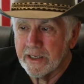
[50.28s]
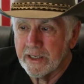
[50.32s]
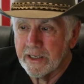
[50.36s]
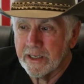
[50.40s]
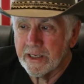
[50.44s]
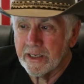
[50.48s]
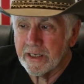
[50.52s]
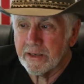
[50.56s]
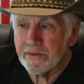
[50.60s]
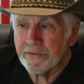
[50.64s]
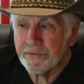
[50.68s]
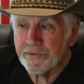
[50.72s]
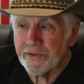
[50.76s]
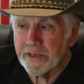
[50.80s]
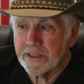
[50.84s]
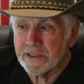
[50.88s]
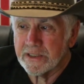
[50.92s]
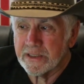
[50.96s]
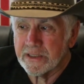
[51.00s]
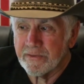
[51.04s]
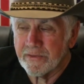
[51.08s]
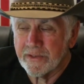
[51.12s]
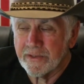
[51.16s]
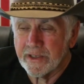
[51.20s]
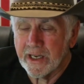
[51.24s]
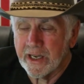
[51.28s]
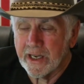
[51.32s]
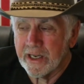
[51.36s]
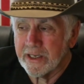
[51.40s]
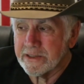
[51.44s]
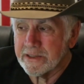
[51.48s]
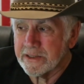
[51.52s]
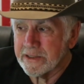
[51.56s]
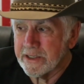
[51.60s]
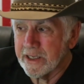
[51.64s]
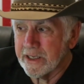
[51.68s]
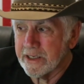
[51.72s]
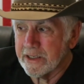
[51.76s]
in the face of
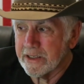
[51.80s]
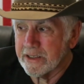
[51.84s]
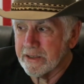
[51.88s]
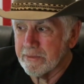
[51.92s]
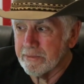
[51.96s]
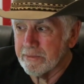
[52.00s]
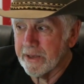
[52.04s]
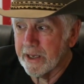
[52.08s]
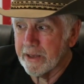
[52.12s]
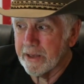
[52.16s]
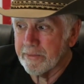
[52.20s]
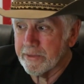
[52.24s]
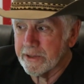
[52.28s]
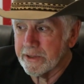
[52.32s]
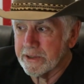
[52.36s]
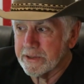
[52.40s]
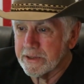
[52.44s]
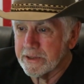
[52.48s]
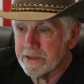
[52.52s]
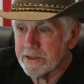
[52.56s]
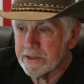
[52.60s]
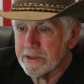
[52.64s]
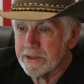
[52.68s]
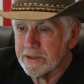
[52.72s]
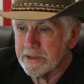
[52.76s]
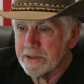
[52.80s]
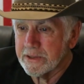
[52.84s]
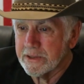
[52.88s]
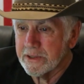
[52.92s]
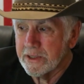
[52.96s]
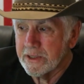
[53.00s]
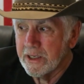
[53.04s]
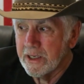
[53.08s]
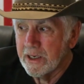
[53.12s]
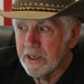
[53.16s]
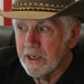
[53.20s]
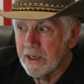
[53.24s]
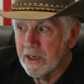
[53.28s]
God's Ten Commandments.
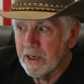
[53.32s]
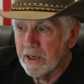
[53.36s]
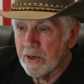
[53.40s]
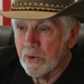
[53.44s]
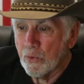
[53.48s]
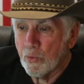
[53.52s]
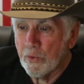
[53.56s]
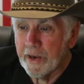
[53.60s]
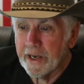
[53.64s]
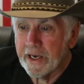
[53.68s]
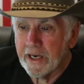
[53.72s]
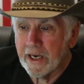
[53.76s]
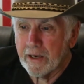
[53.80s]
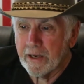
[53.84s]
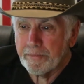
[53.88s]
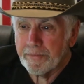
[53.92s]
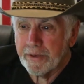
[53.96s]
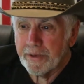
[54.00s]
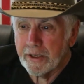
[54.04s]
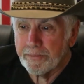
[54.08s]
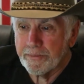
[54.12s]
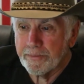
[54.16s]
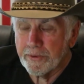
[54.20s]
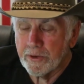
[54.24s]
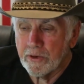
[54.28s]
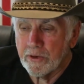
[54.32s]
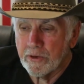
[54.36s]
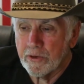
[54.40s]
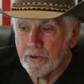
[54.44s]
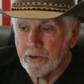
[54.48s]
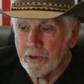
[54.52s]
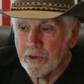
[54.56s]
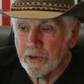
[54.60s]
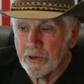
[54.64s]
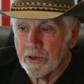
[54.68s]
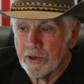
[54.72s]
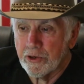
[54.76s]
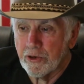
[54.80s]
Wake up, people.
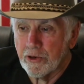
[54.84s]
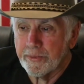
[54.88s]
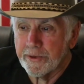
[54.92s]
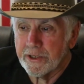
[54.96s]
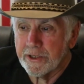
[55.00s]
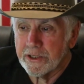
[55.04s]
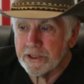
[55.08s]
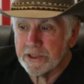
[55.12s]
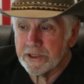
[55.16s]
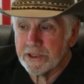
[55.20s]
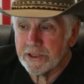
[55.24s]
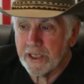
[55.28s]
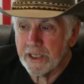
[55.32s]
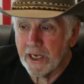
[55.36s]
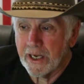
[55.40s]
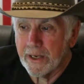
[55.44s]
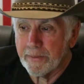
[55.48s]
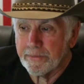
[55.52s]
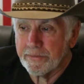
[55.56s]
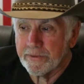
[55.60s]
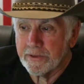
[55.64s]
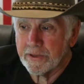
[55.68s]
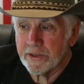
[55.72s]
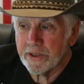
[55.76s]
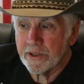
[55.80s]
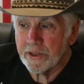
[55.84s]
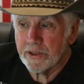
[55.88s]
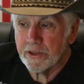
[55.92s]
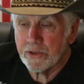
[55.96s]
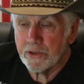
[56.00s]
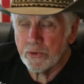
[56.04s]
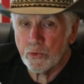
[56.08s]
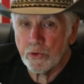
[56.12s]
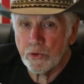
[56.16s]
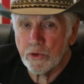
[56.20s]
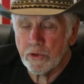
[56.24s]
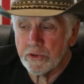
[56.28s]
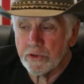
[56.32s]
Nobody stopped the
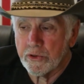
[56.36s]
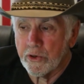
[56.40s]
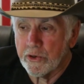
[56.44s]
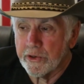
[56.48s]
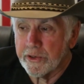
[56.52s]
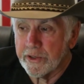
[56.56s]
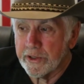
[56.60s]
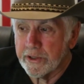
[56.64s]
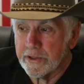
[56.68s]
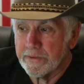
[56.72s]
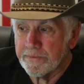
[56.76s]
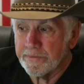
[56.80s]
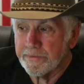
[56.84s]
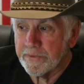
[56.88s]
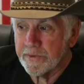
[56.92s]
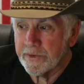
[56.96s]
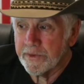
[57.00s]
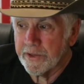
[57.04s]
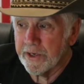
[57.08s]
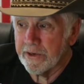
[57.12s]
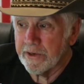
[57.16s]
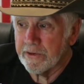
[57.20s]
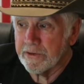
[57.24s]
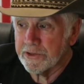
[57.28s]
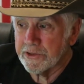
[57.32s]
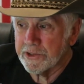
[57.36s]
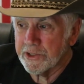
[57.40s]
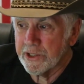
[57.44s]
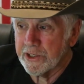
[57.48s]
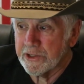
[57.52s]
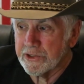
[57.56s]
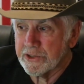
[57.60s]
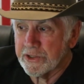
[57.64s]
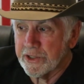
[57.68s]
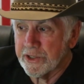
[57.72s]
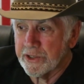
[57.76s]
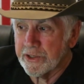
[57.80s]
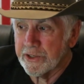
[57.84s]
New World Order. They are
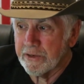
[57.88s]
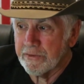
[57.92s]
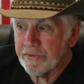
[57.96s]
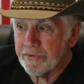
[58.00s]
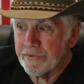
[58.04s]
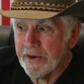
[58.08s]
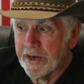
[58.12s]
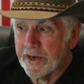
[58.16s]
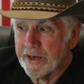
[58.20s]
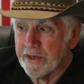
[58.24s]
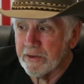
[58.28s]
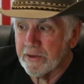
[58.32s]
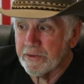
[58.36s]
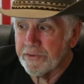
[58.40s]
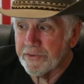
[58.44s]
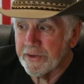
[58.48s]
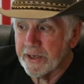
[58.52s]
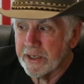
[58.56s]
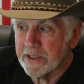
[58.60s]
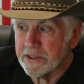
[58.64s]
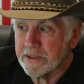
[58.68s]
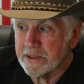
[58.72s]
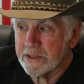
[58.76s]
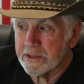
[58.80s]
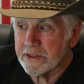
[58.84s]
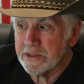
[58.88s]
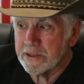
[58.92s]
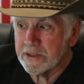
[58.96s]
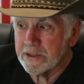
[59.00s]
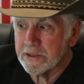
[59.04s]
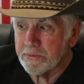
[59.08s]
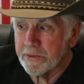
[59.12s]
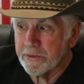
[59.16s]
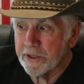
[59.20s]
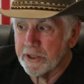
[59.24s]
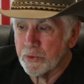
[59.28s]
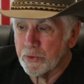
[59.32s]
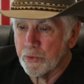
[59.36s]
just in their final
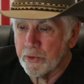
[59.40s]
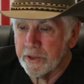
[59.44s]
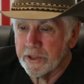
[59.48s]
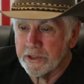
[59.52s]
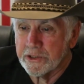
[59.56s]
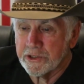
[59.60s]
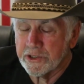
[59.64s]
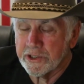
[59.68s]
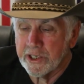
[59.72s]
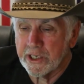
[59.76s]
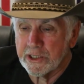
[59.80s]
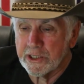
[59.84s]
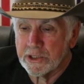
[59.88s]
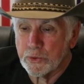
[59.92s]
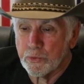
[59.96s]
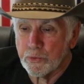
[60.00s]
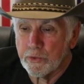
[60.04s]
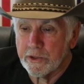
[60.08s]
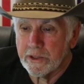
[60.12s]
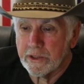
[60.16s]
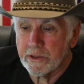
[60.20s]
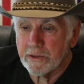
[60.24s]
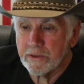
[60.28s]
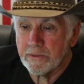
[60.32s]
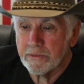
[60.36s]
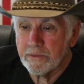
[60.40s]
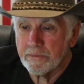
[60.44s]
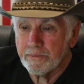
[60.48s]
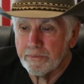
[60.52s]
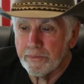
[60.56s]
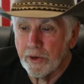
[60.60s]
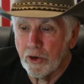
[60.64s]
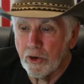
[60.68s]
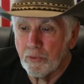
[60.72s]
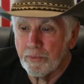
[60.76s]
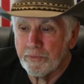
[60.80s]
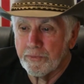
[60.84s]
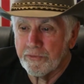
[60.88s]
phases between Jesuit
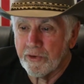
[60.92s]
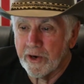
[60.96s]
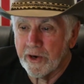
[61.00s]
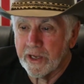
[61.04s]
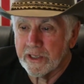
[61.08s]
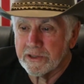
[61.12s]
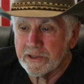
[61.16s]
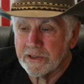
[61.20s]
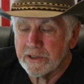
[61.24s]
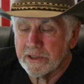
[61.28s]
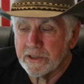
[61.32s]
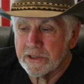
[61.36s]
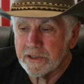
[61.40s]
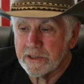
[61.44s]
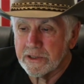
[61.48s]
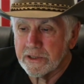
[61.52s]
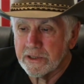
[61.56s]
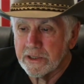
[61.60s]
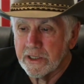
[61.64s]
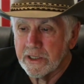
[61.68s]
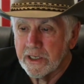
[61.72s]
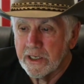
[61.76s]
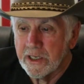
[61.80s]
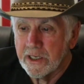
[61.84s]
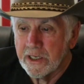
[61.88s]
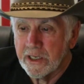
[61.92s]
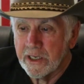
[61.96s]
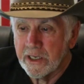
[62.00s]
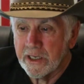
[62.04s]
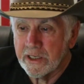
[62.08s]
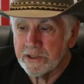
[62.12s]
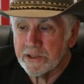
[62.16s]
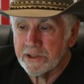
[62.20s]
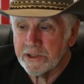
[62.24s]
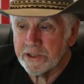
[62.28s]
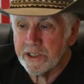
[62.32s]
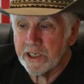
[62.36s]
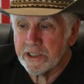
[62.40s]
Pope Francis
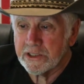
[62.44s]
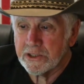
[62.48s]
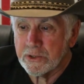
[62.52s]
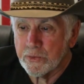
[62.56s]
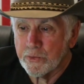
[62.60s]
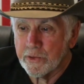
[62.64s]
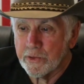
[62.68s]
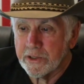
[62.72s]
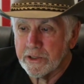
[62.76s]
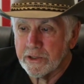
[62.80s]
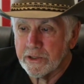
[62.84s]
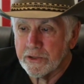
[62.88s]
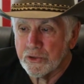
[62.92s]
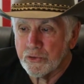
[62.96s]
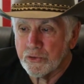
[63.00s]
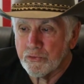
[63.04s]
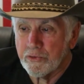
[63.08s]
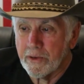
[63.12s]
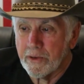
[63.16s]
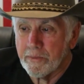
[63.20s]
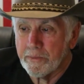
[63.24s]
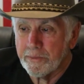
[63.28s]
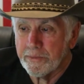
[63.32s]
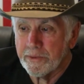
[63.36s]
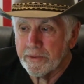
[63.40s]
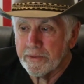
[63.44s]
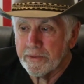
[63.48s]
and Jesuit Trump